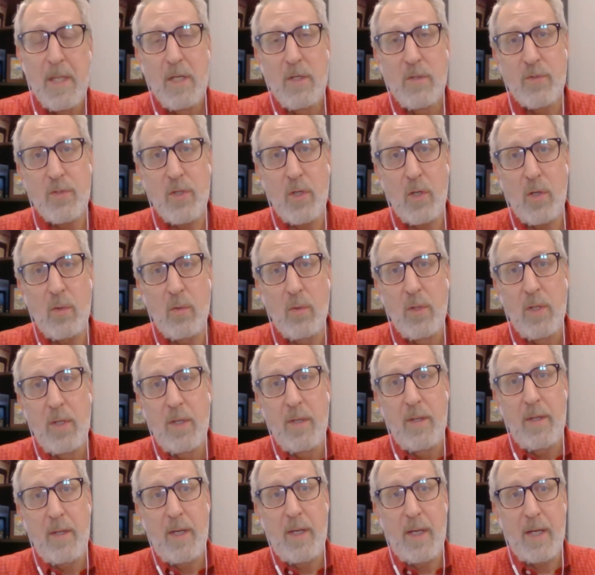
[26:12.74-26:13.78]
So
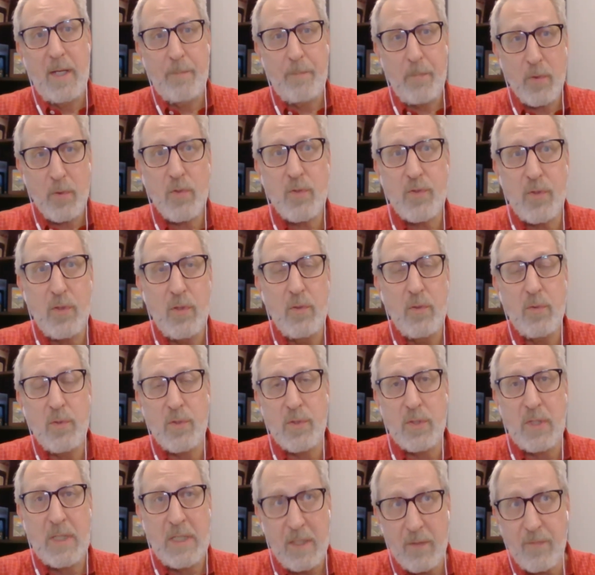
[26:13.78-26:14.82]
a person who
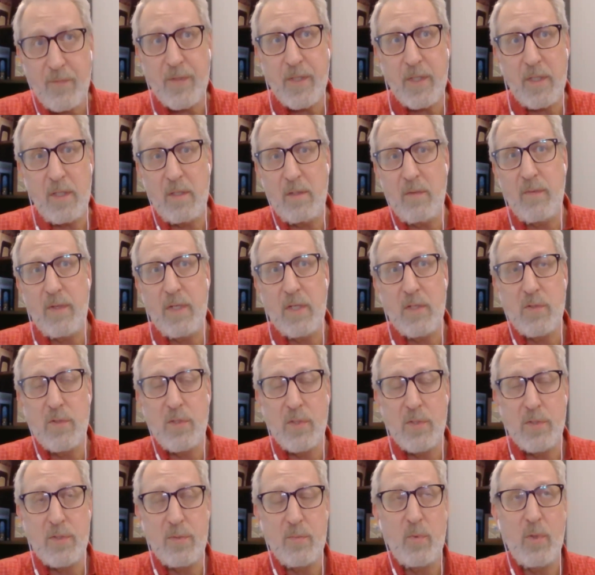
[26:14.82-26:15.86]
is gifted in
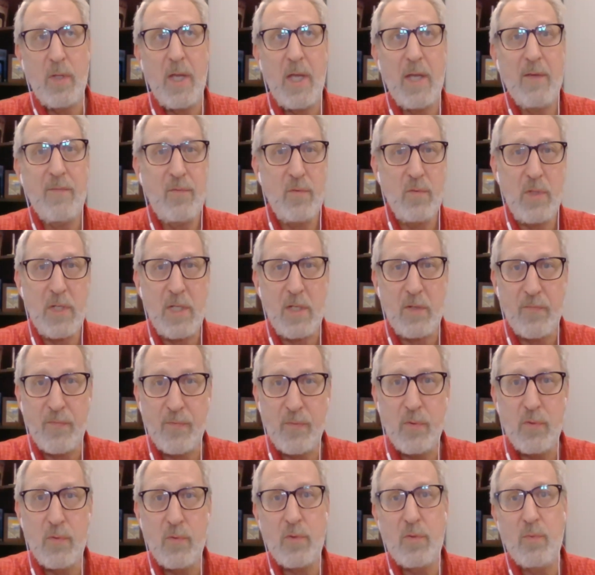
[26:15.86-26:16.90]
evangelism will have unique
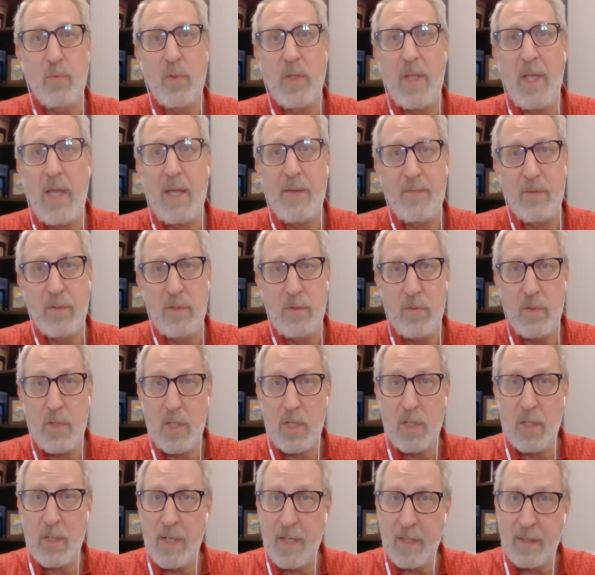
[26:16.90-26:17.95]
fruit, will have a
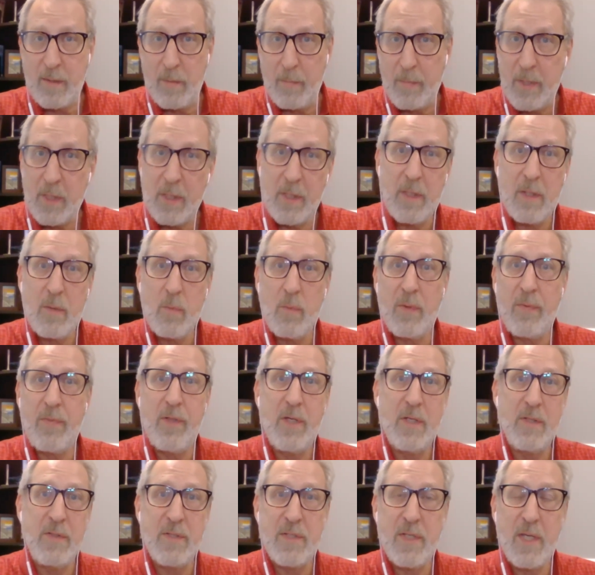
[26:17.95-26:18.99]
unique connectability with
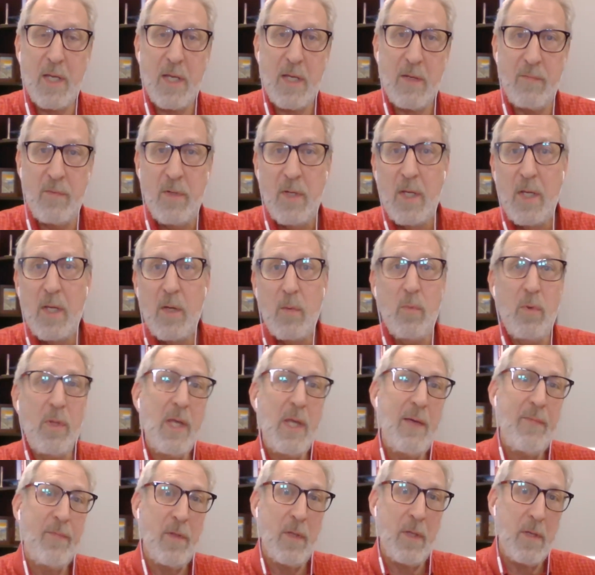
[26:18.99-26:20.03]
the unsaved, will
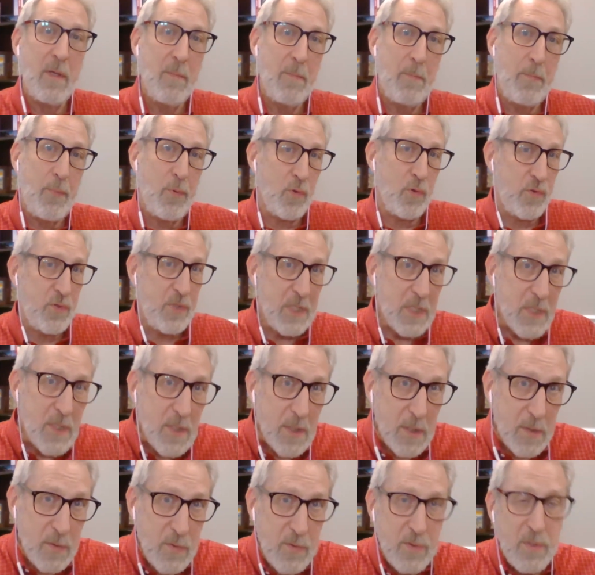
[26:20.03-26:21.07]
have the
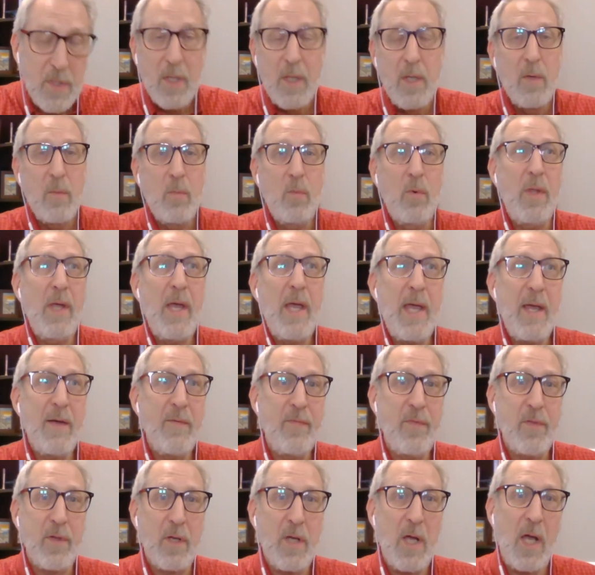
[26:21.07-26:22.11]
persistence, will
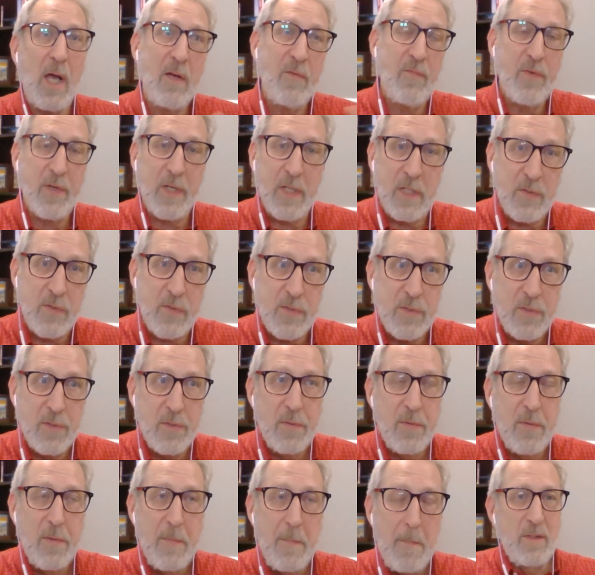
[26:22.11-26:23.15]
have the confidence.
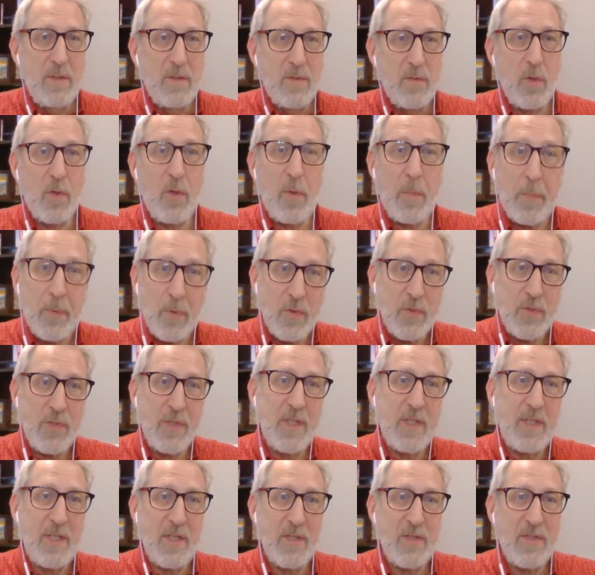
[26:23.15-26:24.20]
So the person
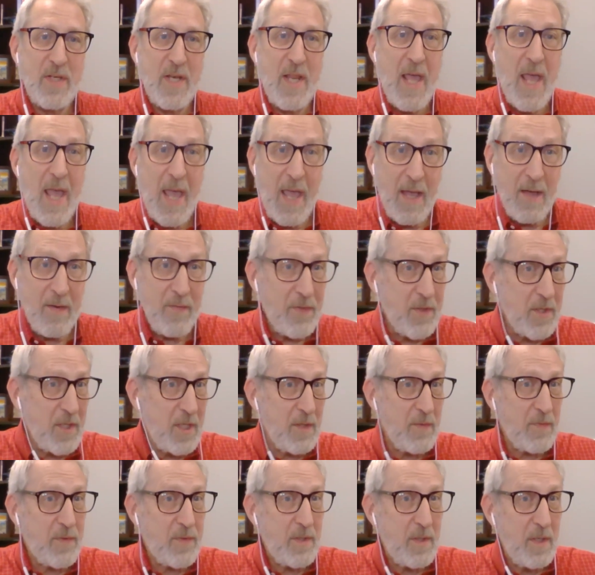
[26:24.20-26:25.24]
that doesn't have the
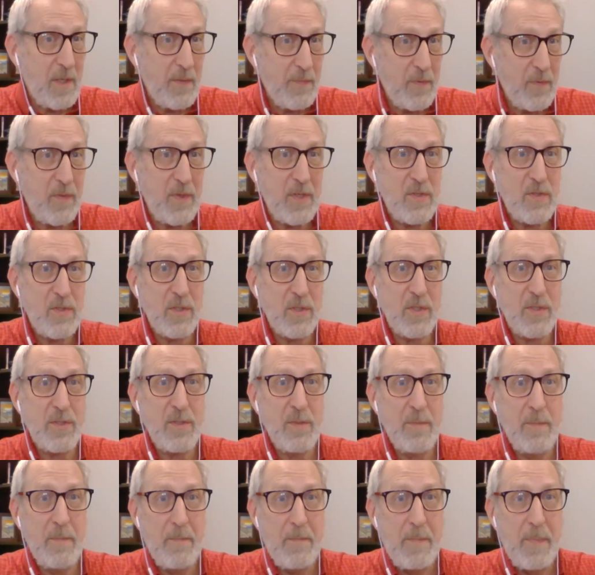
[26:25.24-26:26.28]
gift of
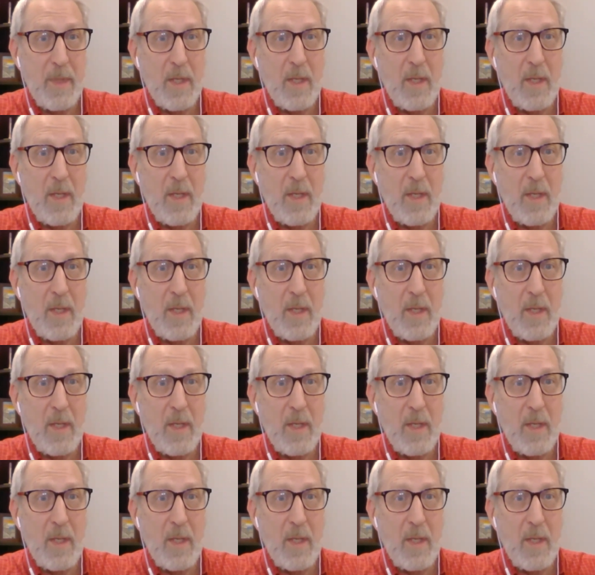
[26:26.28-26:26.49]
evangelism,